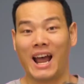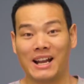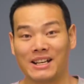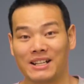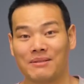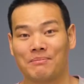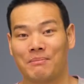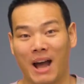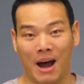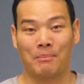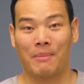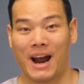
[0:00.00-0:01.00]
and my
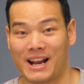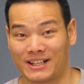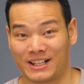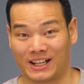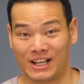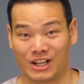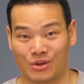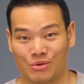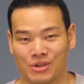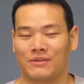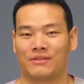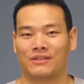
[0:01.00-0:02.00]
unbiased
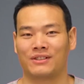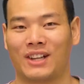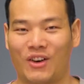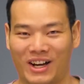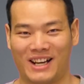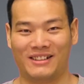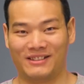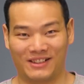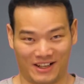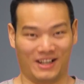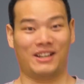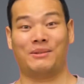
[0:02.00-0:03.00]
conclusion. Okay,
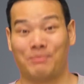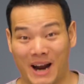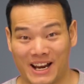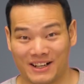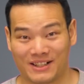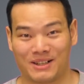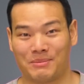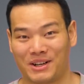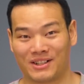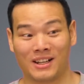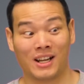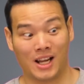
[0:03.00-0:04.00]
it's biased
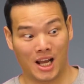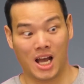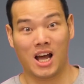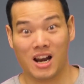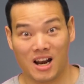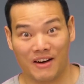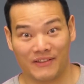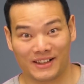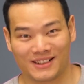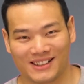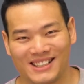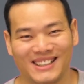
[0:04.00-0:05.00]
because I love
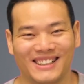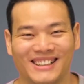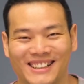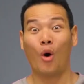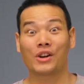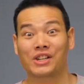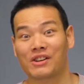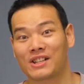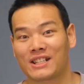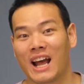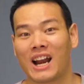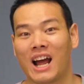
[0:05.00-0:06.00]
it. Audio
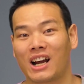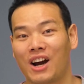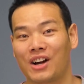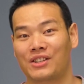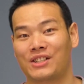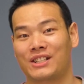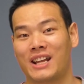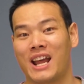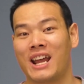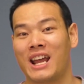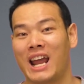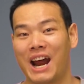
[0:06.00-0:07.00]
side, I got to
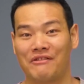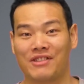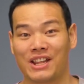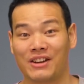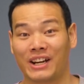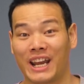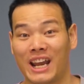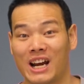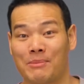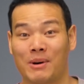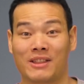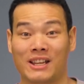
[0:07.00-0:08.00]
say, everything you
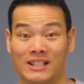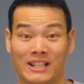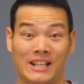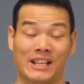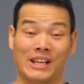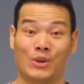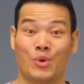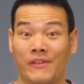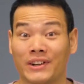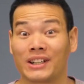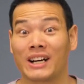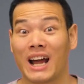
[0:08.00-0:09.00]
care about this laser
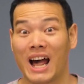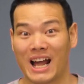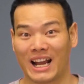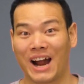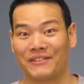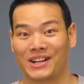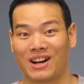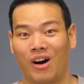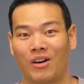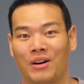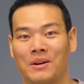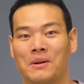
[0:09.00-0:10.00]
engraver, I covered it
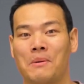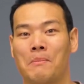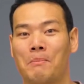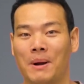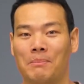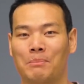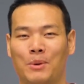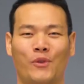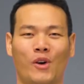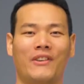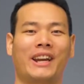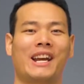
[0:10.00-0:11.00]
all. But
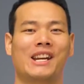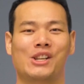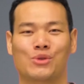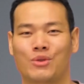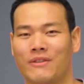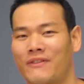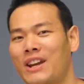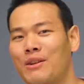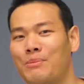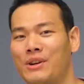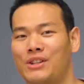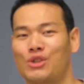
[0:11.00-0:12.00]
before we get into
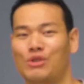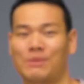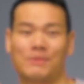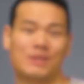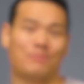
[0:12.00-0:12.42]
review, please show some